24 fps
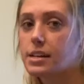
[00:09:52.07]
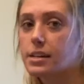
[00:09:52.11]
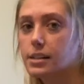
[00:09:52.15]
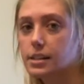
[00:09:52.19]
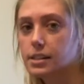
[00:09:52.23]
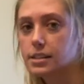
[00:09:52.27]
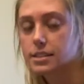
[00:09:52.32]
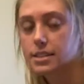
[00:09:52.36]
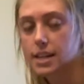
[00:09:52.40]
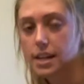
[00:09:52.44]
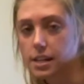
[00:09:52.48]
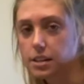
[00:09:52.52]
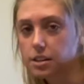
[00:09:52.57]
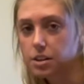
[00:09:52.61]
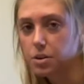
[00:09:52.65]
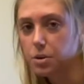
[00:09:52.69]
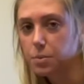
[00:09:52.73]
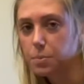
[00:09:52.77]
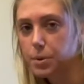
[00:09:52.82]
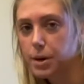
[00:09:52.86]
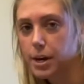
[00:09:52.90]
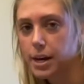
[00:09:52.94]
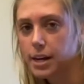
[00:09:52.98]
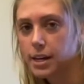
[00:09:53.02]
take a little
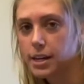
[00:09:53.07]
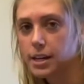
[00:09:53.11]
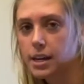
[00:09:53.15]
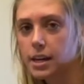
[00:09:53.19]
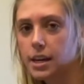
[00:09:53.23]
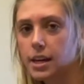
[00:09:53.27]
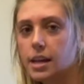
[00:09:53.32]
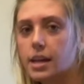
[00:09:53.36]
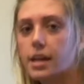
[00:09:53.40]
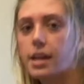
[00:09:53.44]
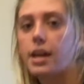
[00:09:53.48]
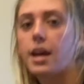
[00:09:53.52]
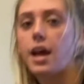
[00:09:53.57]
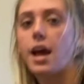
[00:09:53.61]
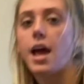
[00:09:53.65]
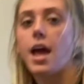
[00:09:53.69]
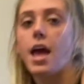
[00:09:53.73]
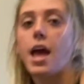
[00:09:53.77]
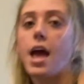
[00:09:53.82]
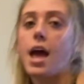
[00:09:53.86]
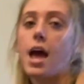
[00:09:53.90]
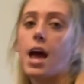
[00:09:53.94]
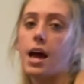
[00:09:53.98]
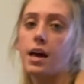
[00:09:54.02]
break,
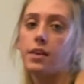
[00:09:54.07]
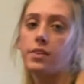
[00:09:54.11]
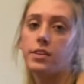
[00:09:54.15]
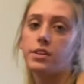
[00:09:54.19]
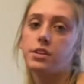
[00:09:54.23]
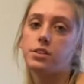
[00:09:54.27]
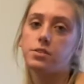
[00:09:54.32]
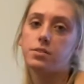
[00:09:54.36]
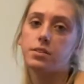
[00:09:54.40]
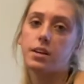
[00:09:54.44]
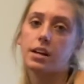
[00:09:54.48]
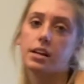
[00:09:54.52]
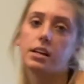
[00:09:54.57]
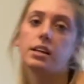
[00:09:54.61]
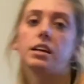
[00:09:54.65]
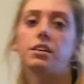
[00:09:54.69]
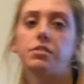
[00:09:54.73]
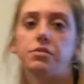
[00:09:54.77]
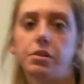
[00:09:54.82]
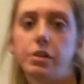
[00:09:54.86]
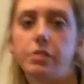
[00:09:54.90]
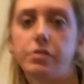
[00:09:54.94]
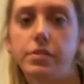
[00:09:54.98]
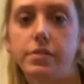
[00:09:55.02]
and then do that again
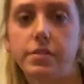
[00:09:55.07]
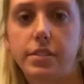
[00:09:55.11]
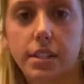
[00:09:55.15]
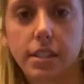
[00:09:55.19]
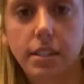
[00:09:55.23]
for 15